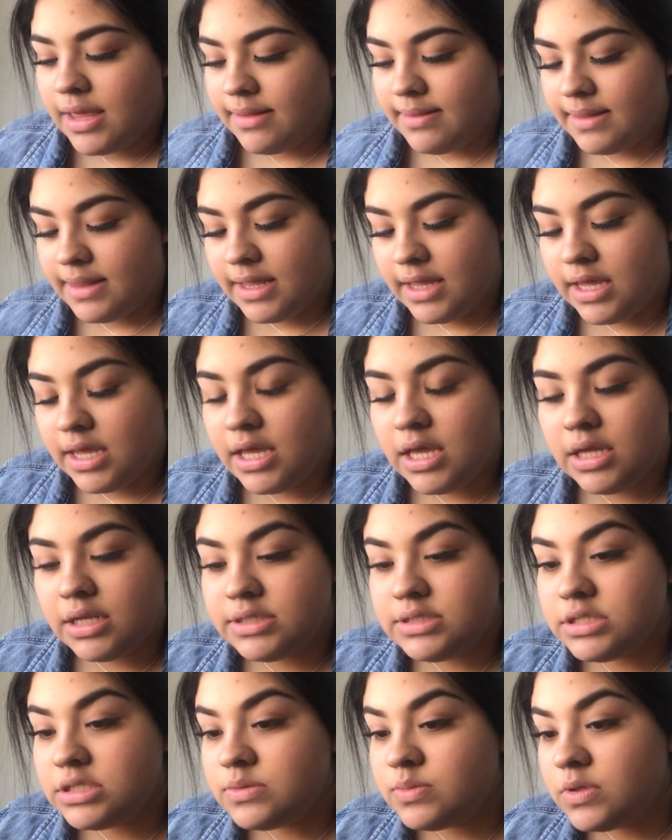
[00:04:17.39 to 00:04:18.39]
And
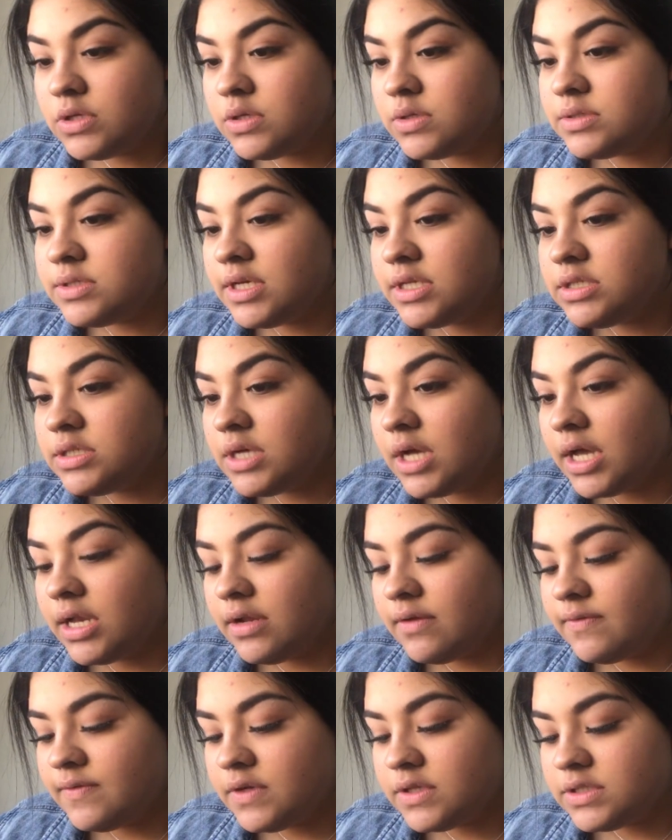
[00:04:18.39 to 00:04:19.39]
then since we use that to
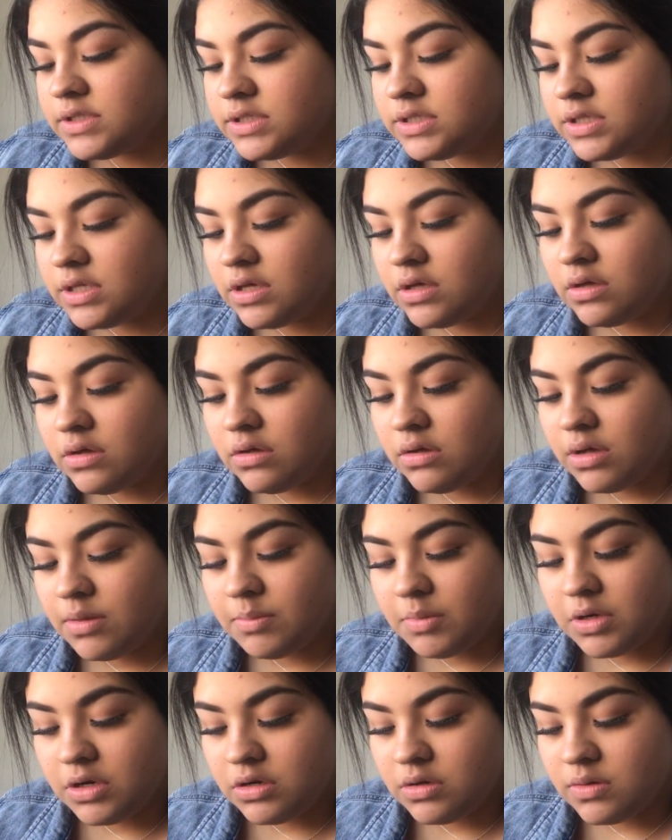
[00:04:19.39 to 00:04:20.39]
kind of conceal,
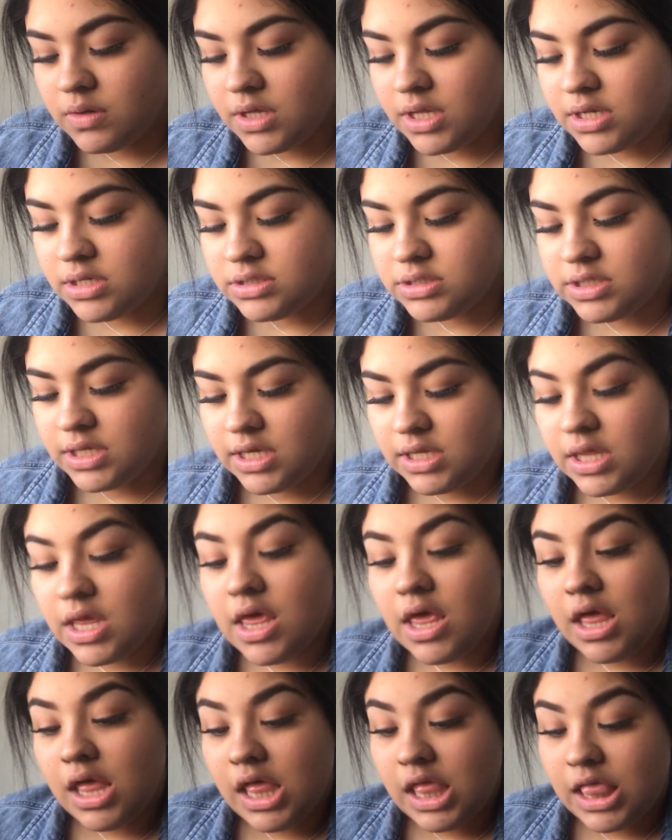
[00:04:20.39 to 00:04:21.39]
I'm gonna go ahead and take
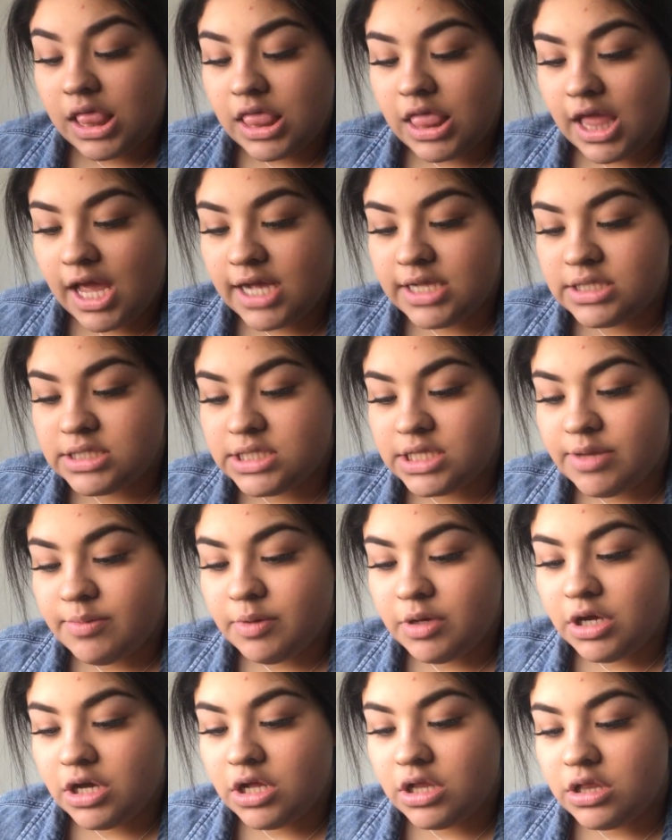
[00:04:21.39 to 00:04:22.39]
that
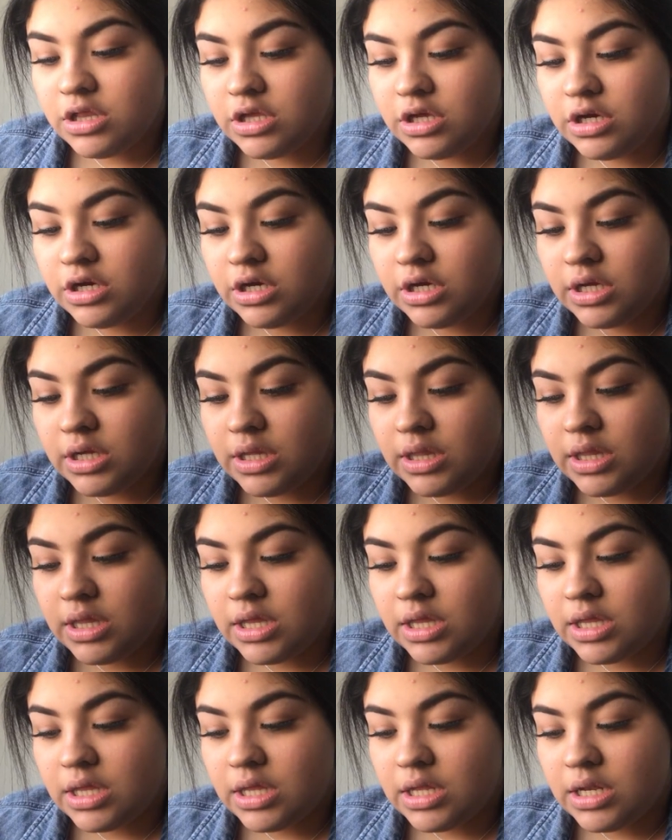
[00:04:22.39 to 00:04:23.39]
same color, and
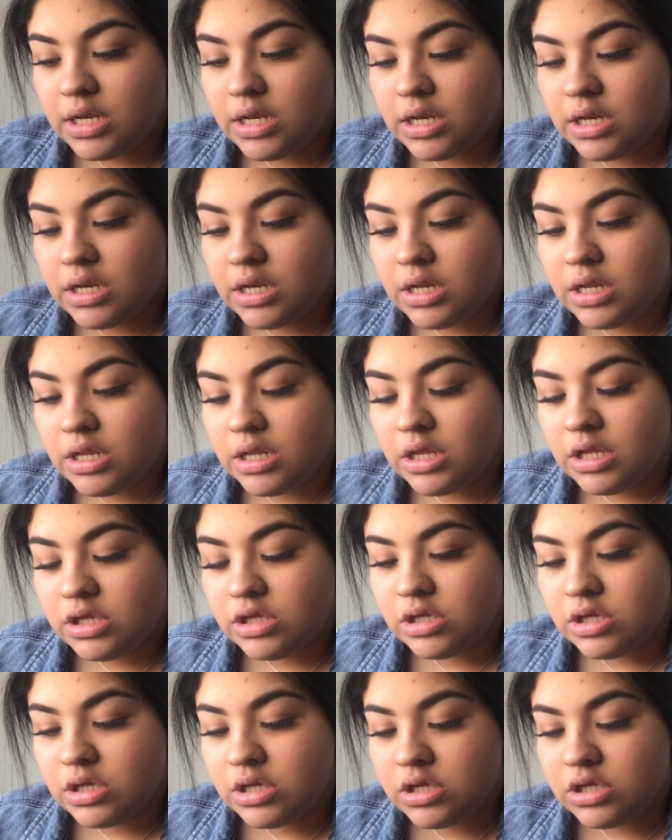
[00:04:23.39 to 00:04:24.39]
then
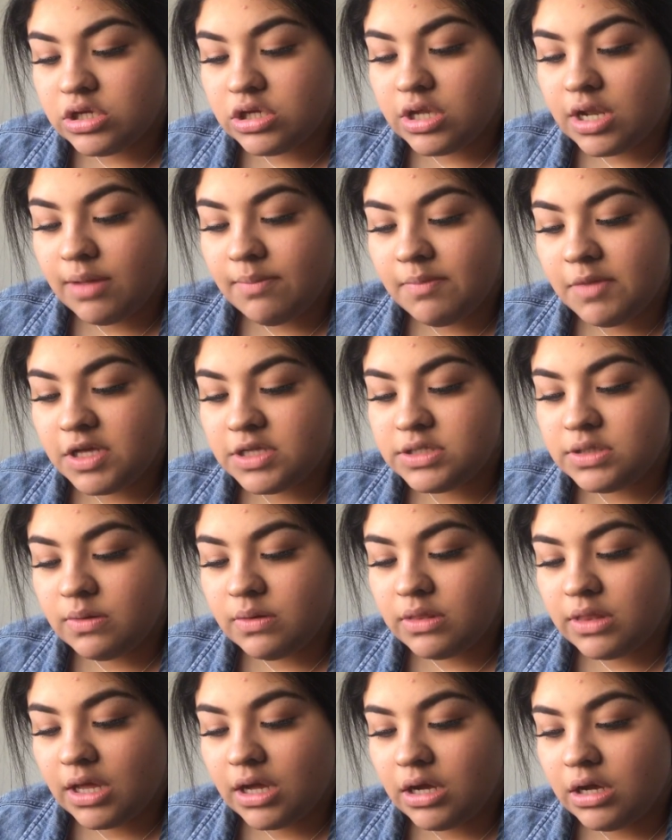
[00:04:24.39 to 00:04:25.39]
should I mix it
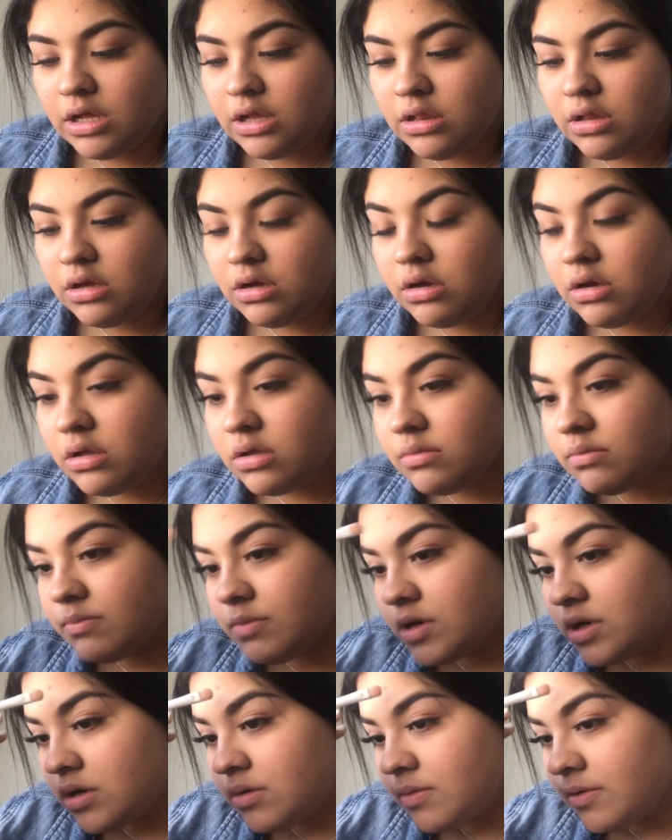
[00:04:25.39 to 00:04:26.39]
with that color and
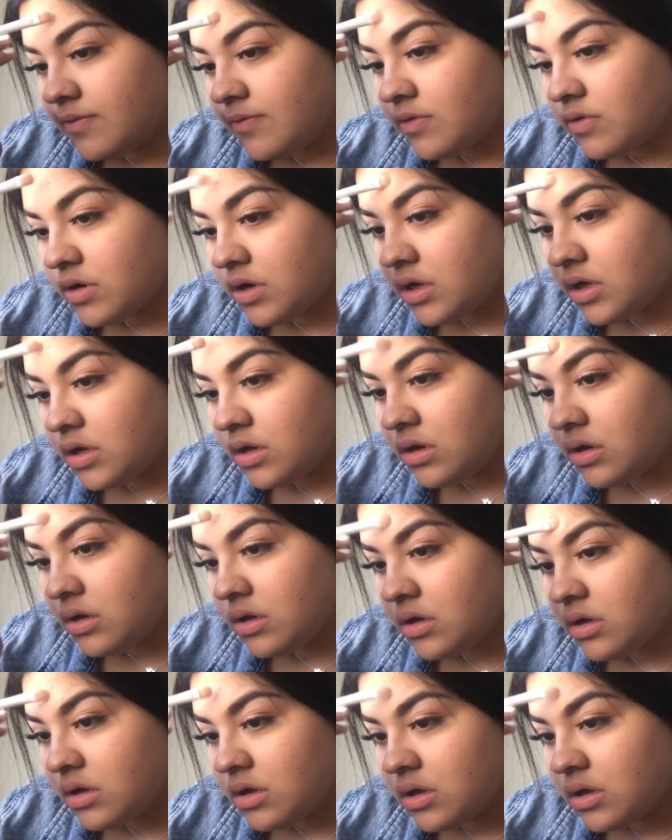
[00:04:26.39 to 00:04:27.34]
put it on my forehead?